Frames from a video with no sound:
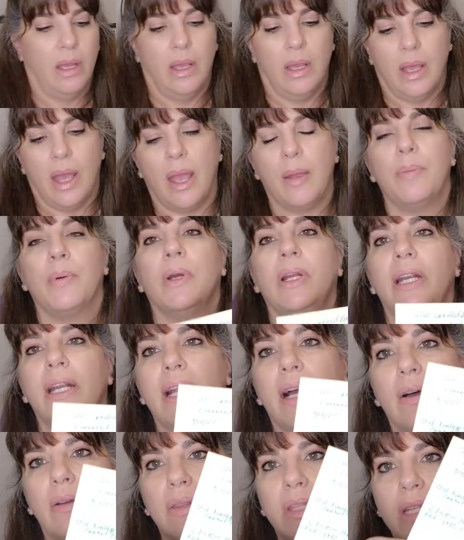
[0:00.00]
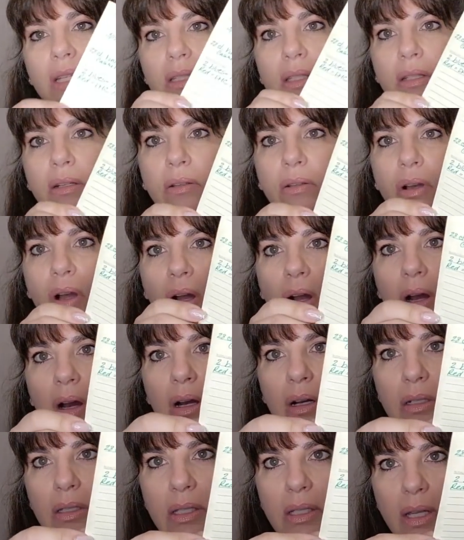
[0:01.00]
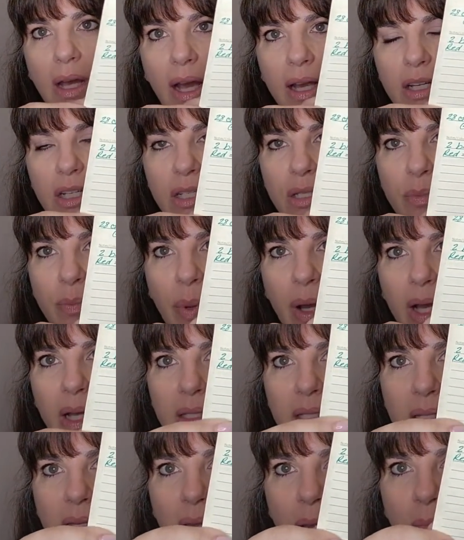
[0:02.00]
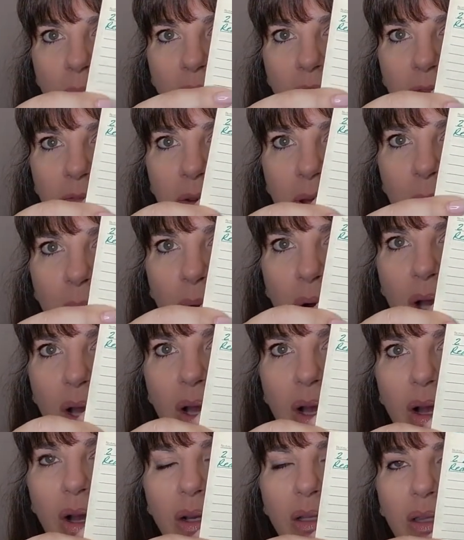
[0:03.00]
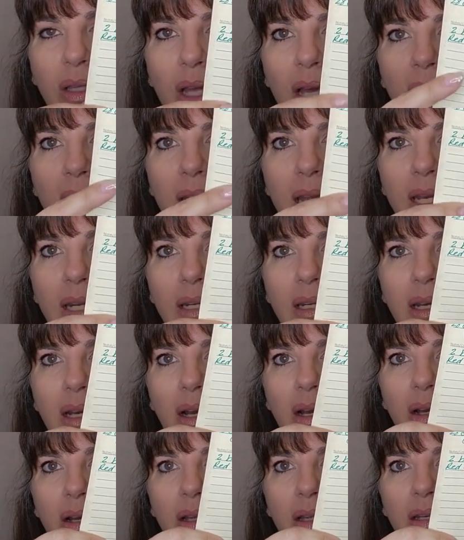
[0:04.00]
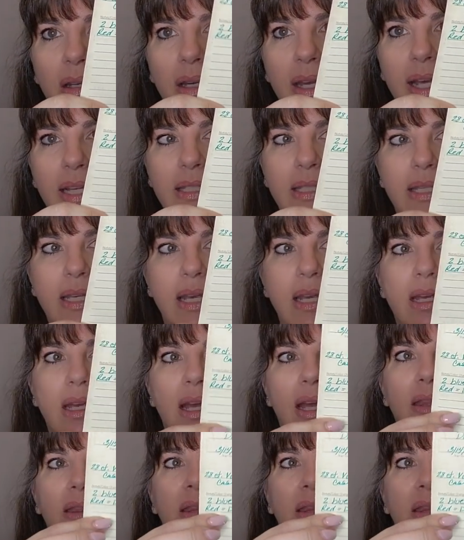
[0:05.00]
I printed out these little cards. I just bought some ephemera online on Etsy, and